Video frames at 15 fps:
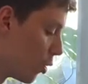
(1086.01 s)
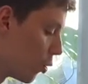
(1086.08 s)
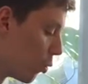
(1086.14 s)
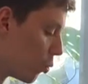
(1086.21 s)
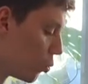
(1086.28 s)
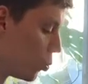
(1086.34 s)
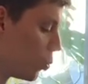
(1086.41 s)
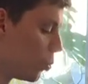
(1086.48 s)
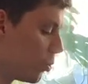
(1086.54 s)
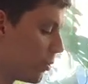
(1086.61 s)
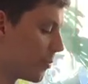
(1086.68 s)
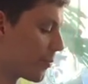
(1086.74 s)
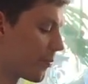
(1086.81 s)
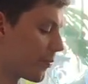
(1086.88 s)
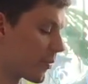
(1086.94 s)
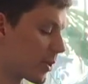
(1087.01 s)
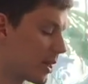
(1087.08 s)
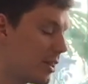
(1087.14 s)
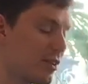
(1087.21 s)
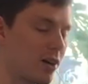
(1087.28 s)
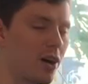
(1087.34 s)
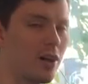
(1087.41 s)
all
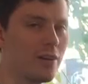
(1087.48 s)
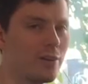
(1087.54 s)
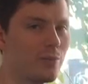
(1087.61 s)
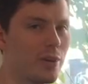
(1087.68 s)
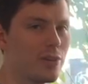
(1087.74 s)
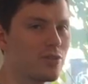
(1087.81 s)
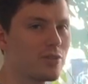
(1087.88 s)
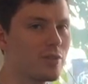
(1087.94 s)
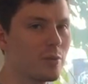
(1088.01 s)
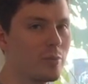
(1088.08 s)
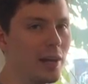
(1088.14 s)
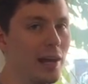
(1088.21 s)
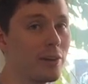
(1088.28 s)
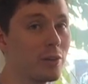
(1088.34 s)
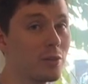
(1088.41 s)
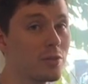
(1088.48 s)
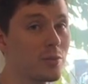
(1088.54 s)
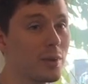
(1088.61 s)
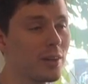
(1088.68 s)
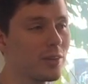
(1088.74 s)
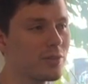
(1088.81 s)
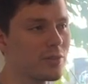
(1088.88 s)
in the higher range of the piano as well.